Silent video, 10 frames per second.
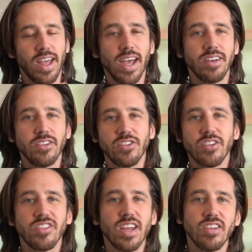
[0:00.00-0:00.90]
And it's
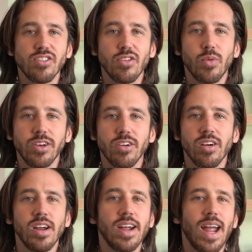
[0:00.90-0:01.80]
just nicer when
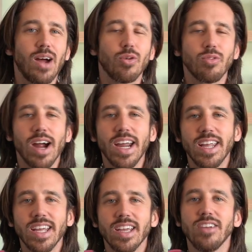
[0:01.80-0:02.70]
you're out
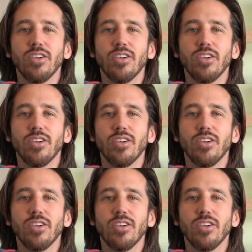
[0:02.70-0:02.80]
riding and